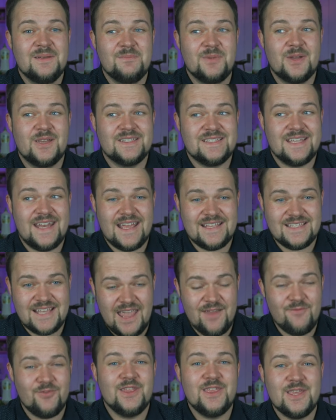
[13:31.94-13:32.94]
because it has
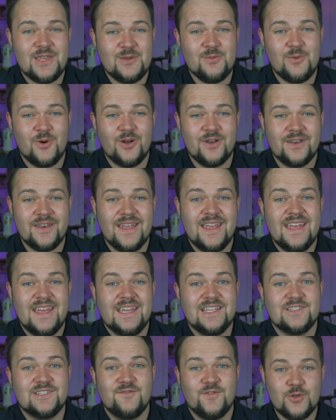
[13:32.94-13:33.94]
everything you want.
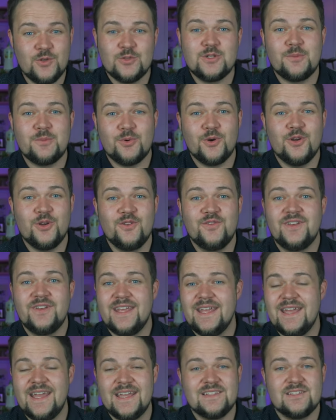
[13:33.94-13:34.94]
It's future-proofed.
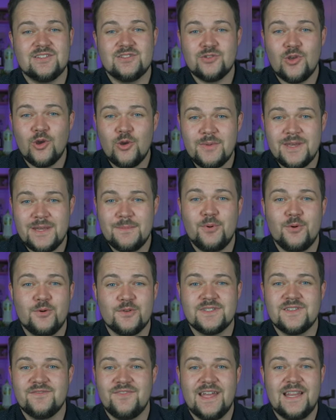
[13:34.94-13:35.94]
It has so many
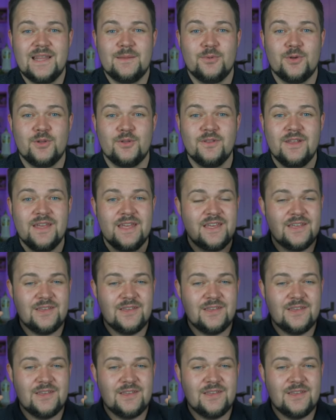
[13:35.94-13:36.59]
ports available.